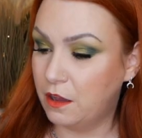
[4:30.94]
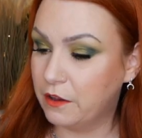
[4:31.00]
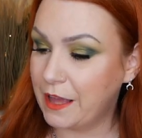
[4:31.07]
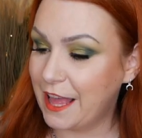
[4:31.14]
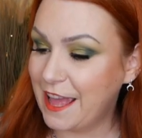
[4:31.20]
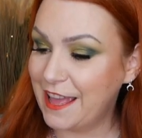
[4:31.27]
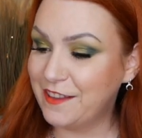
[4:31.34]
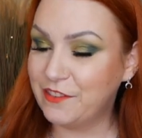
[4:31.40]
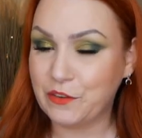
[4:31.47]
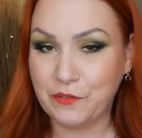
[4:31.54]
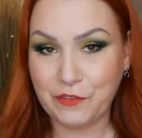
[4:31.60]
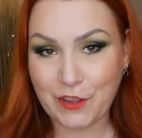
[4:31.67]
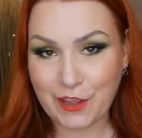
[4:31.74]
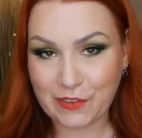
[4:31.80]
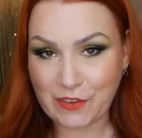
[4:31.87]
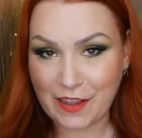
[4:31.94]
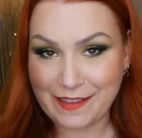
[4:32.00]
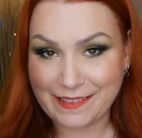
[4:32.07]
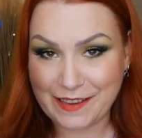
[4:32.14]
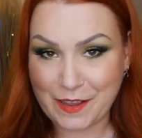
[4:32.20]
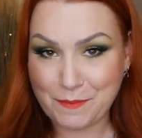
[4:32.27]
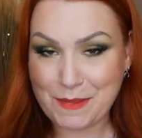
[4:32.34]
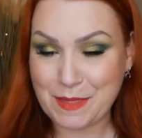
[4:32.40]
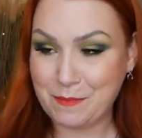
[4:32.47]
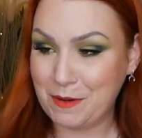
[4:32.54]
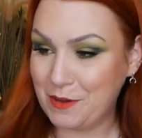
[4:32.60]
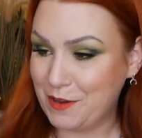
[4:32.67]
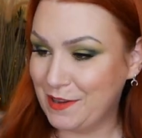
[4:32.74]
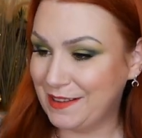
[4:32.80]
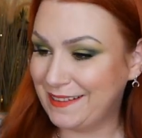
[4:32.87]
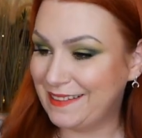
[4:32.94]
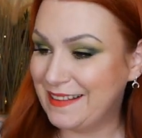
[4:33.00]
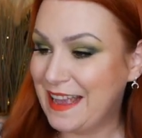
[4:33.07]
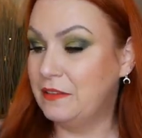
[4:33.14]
Okay, so first item in the box,